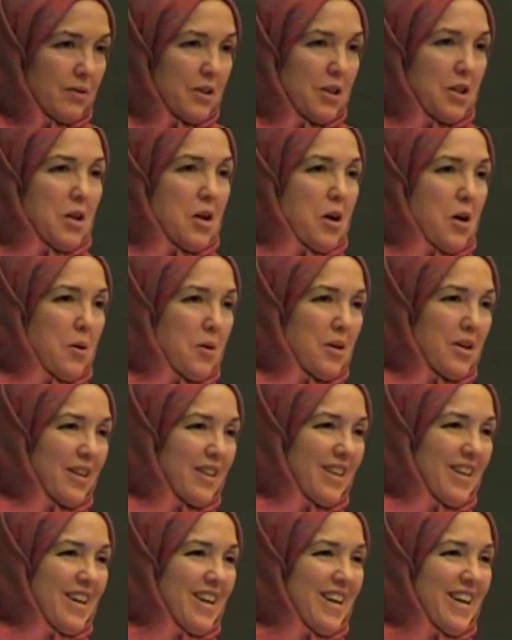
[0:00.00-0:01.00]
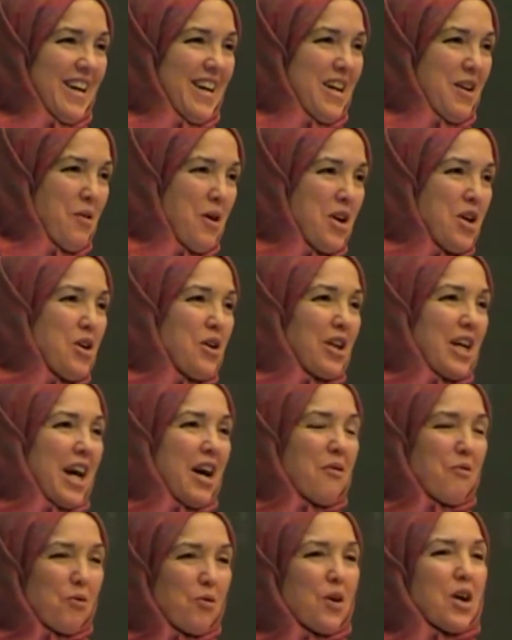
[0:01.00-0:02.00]
you know, when you
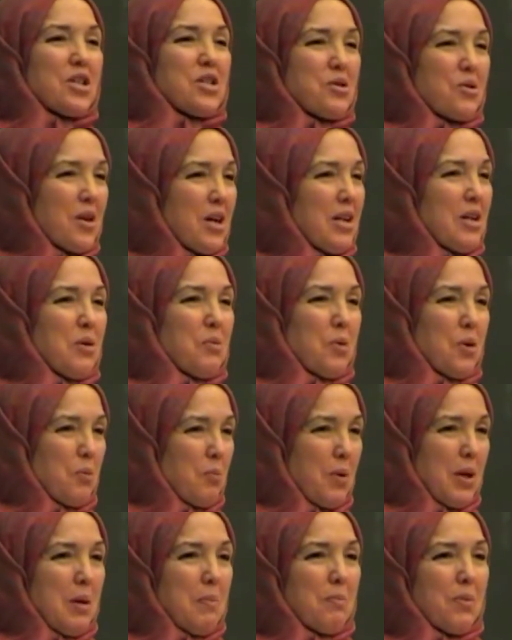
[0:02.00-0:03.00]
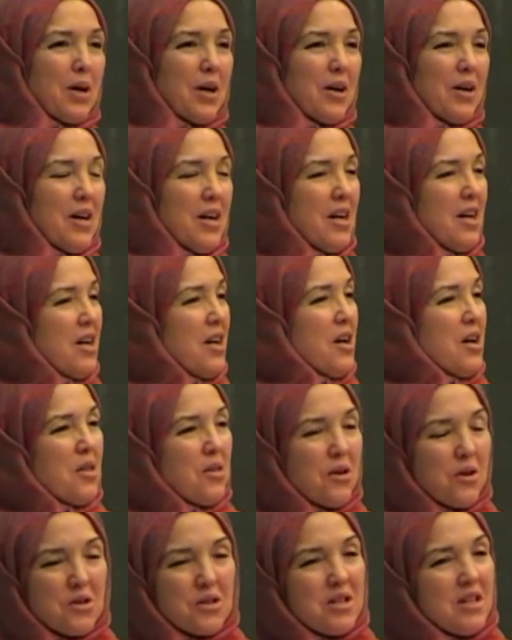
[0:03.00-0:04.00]
get frustrated with people,
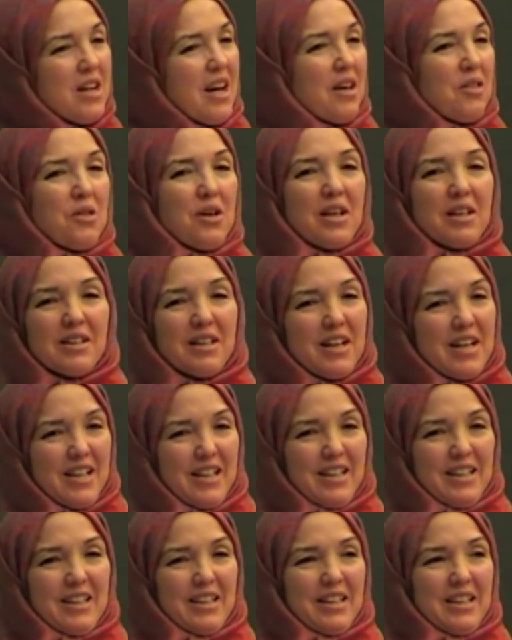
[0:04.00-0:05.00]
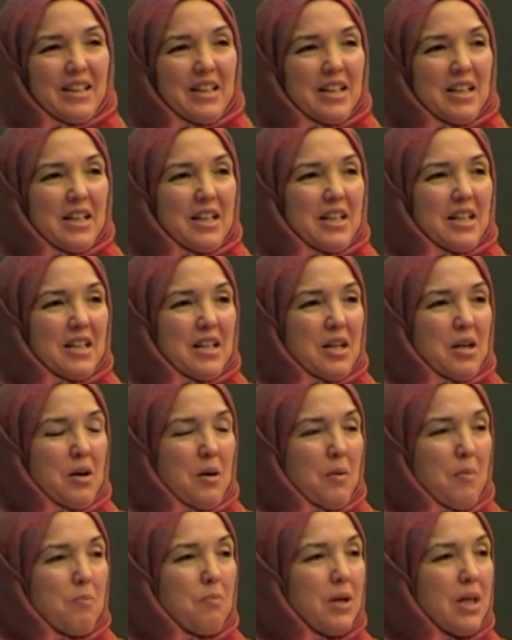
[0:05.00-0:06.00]
there's nothing like
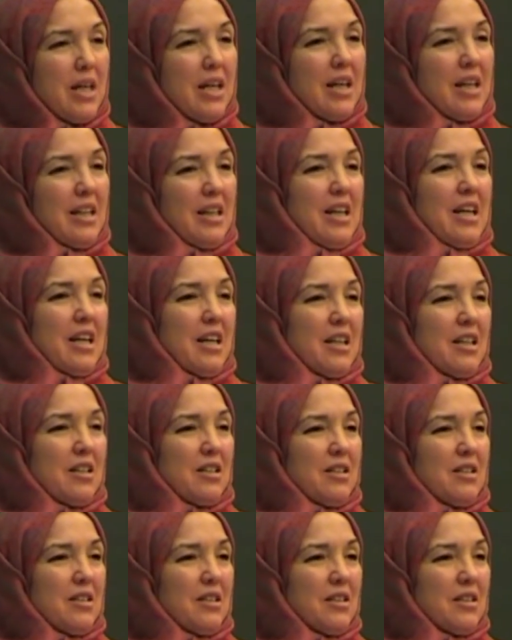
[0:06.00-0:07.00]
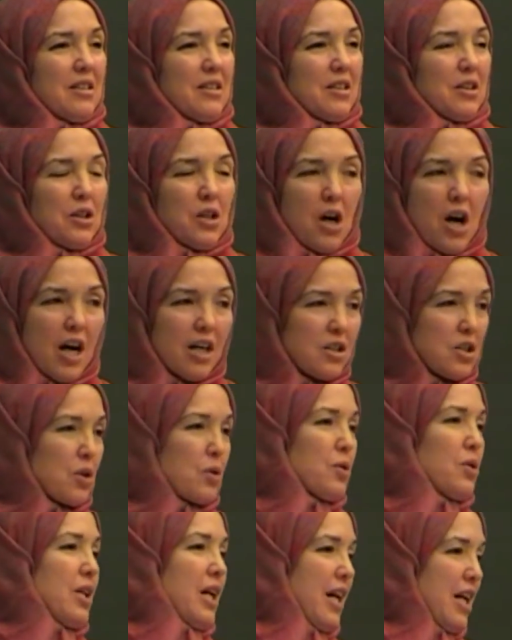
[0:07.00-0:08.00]
being in God's
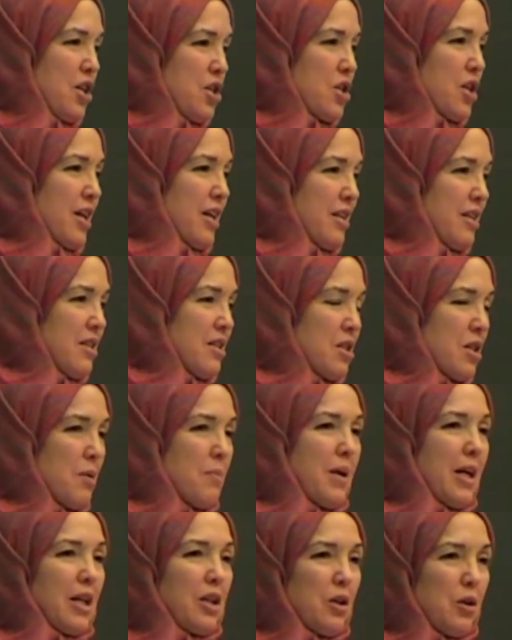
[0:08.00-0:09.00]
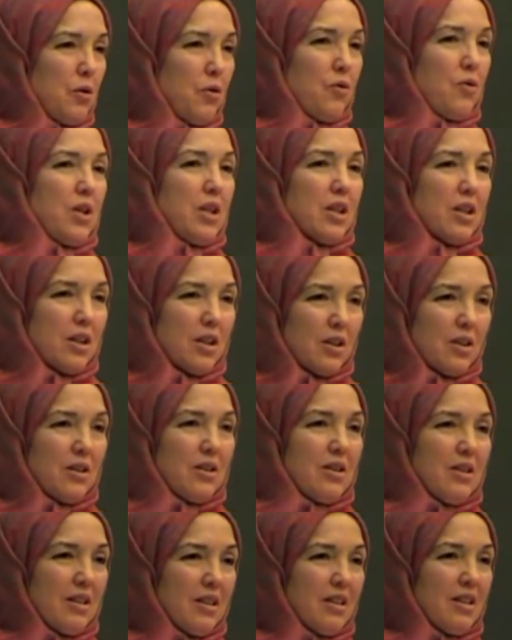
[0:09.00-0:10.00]
creation to make you
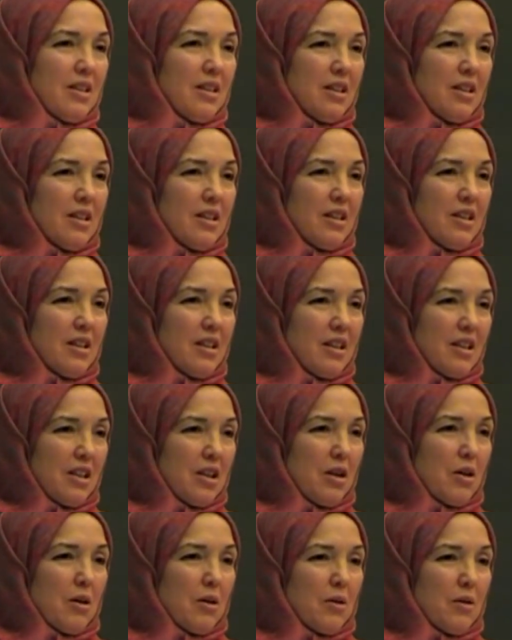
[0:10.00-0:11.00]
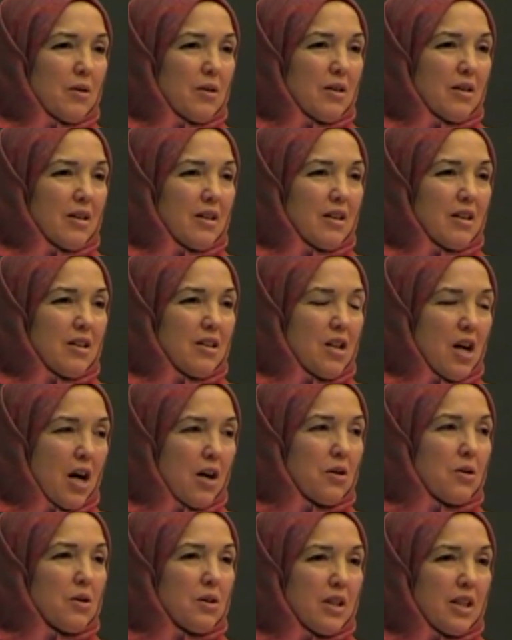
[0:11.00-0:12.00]
feel, you know,
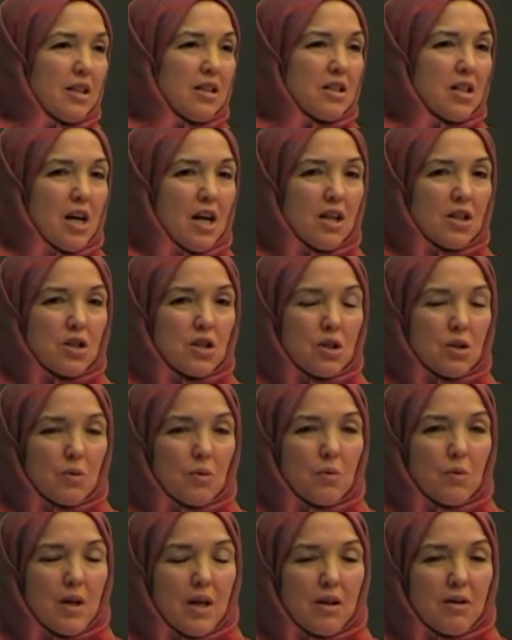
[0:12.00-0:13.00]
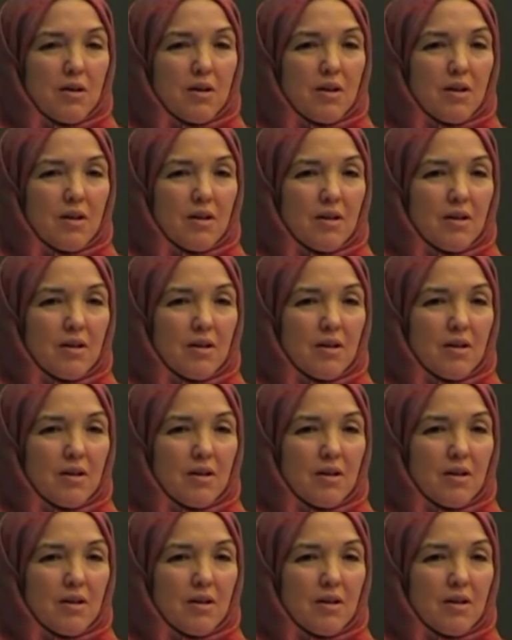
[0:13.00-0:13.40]
not only in touch with